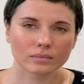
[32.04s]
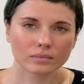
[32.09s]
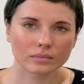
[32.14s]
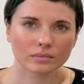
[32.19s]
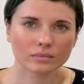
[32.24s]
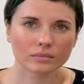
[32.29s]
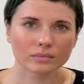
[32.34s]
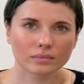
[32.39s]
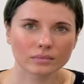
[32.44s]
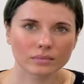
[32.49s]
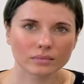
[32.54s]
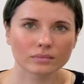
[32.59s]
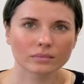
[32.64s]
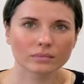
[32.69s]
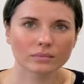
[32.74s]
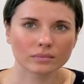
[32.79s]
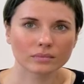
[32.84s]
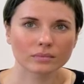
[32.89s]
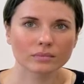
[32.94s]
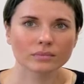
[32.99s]

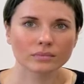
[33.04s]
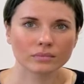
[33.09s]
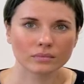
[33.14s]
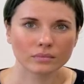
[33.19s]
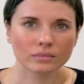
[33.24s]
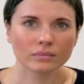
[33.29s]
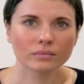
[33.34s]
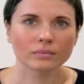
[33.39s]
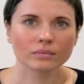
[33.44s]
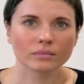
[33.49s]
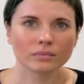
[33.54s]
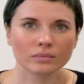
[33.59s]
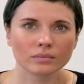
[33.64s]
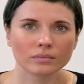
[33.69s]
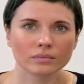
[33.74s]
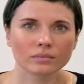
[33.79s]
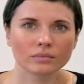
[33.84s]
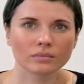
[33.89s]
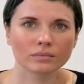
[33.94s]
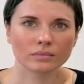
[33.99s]

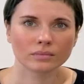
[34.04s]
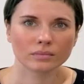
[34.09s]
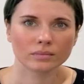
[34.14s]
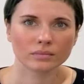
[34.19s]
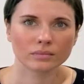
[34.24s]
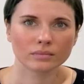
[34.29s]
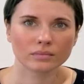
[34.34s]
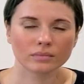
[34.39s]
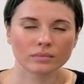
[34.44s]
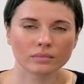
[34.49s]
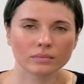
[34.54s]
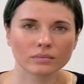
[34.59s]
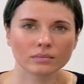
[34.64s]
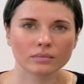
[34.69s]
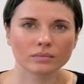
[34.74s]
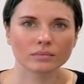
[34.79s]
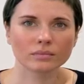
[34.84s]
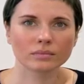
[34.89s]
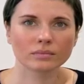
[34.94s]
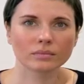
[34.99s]

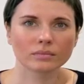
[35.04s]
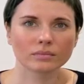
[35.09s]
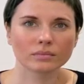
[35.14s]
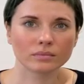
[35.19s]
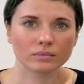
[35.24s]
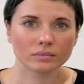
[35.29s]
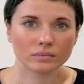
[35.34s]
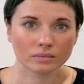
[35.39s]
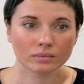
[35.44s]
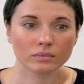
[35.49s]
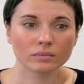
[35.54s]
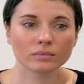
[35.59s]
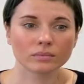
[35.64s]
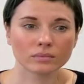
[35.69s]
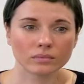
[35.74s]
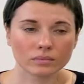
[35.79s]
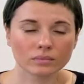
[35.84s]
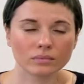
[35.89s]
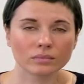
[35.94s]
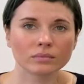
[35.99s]

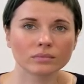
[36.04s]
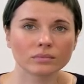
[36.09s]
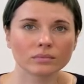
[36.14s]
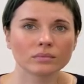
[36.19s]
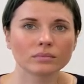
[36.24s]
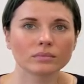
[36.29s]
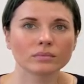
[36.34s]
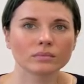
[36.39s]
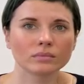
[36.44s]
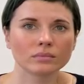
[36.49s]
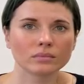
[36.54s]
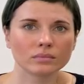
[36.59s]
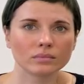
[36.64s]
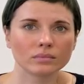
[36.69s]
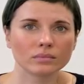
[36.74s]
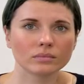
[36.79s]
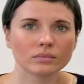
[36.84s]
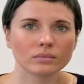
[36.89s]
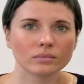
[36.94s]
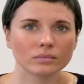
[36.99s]

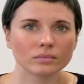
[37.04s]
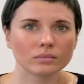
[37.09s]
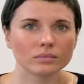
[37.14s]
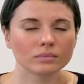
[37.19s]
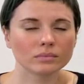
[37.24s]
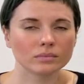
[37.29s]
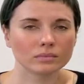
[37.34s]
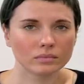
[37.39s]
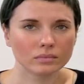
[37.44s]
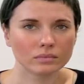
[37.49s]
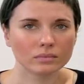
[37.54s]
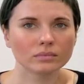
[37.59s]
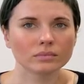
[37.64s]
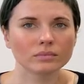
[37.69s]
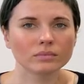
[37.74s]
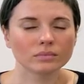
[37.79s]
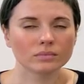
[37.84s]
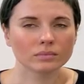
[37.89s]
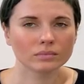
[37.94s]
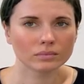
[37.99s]

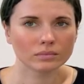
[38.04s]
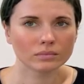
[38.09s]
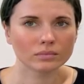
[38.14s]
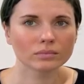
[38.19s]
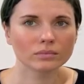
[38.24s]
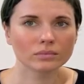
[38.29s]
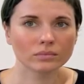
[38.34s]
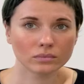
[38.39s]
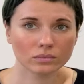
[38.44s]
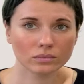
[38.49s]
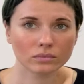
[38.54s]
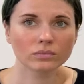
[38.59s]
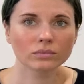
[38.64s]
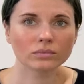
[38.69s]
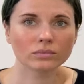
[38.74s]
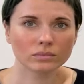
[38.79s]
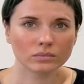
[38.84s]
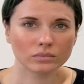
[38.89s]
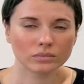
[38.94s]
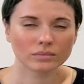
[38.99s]

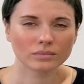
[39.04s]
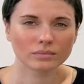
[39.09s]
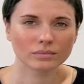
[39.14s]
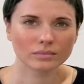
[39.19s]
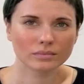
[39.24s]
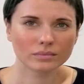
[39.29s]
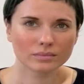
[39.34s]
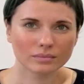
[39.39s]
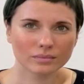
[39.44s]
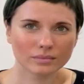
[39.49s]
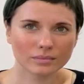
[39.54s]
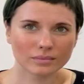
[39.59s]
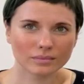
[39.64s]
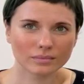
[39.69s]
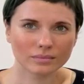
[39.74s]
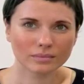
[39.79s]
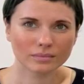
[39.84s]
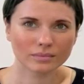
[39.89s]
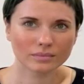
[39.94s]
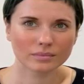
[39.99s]
No words are spoken by the person on screen.